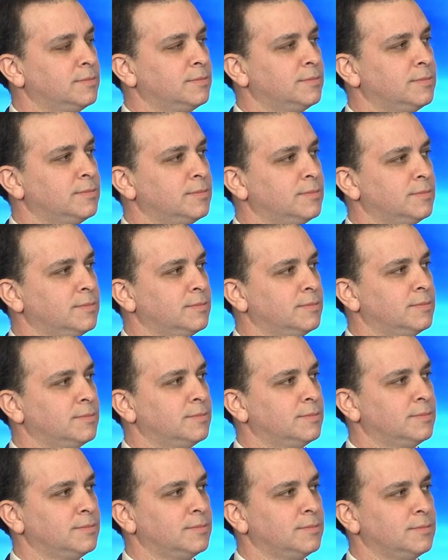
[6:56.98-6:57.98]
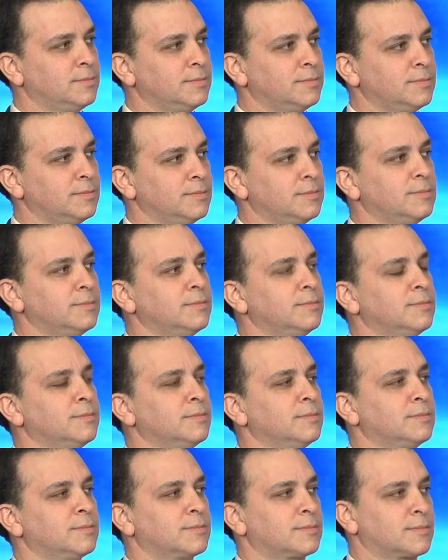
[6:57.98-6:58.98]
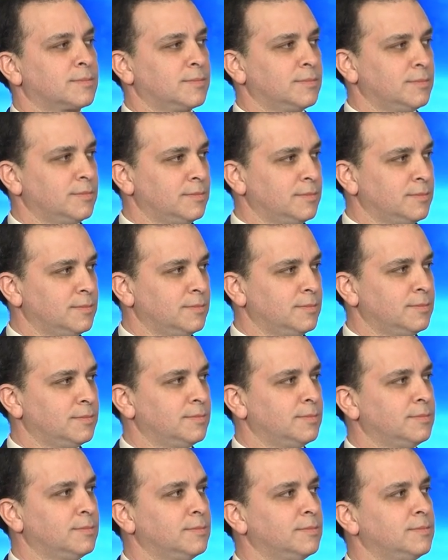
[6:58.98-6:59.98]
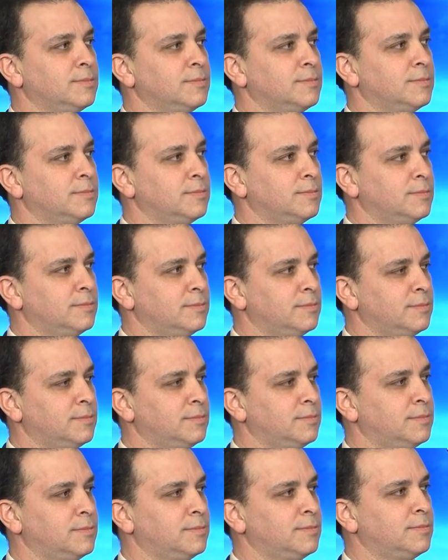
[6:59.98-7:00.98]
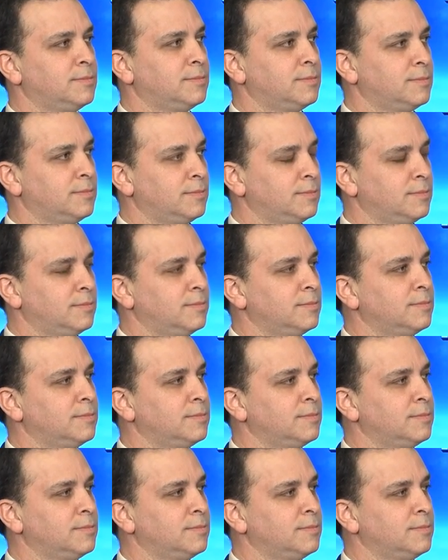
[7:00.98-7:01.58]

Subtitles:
The person shown says nothing.